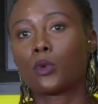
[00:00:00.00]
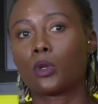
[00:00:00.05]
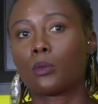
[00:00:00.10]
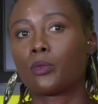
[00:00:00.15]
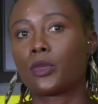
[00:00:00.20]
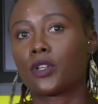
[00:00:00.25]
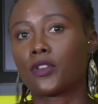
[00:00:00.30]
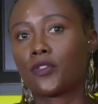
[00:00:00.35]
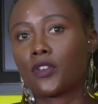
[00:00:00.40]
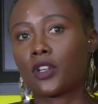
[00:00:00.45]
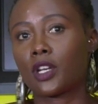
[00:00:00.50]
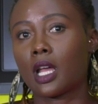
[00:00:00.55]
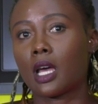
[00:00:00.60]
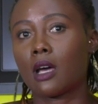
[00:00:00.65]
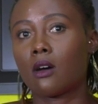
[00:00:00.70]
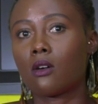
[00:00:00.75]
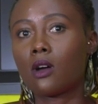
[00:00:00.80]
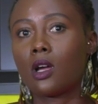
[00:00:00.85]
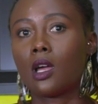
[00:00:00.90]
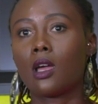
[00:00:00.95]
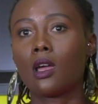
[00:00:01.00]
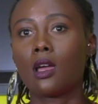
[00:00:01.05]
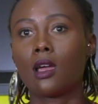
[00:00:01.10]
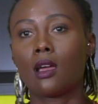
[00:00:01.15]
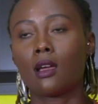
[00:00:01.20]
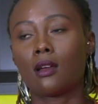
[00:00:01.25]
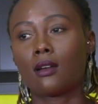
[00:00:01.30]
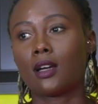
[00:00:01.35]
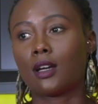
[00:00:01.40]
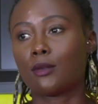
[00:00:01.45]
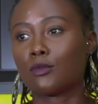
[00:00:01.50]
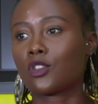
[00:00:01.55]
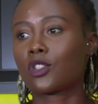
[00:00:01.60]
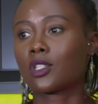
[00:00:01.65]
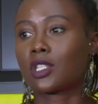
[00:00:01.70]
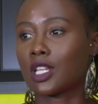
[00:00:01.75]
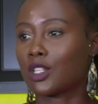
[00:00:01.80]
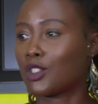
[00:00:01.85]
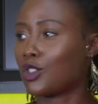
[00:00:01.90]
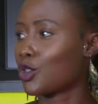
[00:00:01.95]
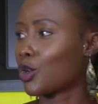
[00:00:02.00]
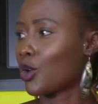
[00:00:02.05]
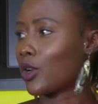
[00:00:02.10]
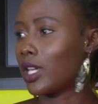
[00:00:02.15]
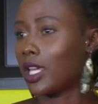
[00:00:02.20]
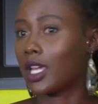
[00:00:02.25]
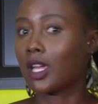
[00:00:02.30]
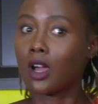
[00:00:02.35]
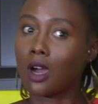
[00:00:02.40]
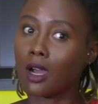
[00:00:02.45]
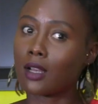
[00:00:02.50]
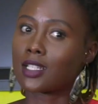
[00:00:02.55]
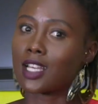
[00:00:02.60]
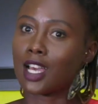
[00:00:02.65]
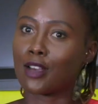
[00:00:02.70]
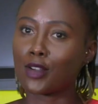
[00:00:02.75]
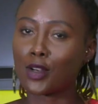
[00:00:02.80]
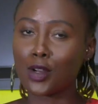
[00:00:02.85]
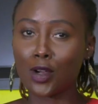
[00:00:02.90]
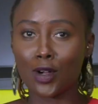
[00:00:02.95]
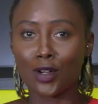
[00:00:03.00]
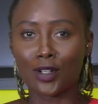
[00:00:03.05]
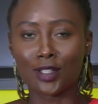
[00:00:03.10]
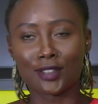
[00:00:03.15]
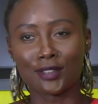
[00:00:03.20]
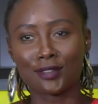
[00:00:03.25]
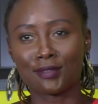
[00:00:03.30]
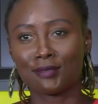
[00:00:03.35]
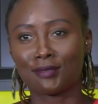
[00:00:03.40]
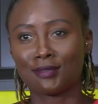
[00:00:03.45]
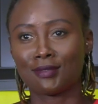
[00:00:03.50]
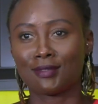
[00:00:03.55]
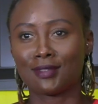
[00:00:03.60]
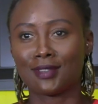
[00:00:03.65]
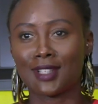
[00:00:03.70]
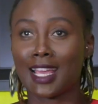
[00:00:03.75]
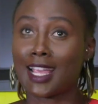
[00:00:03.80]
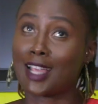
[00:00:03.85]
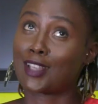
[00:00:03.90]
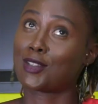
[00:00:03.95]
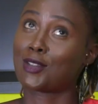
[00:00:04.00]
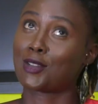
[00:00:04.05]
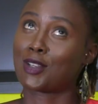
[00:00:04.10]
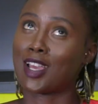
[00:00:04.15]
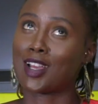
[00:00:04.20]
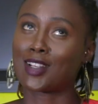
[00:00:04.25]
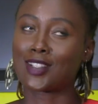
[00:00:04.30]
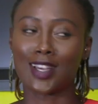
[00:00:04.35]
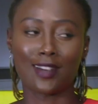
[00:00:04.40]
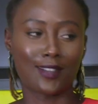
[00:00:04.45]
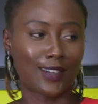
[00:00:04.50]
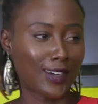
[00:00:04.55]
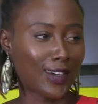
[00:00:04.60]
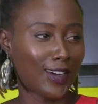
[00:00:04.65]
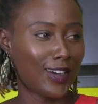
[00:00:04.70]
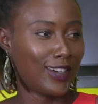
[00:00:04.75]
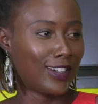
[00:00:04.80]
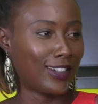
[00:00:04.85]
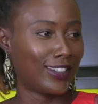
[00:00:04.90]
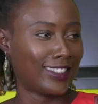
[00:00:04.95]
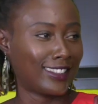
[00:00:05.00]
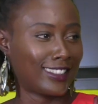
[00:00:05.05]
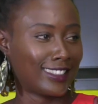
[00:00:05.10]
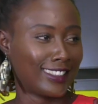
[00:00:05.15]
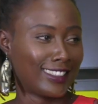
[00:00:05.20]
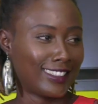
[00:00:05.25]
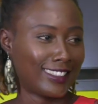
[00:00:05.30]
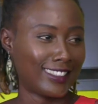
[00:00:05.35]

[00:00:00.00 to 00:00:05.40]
it. But for now, I'm just enjoying, can't have it all. I guess you can't have it all.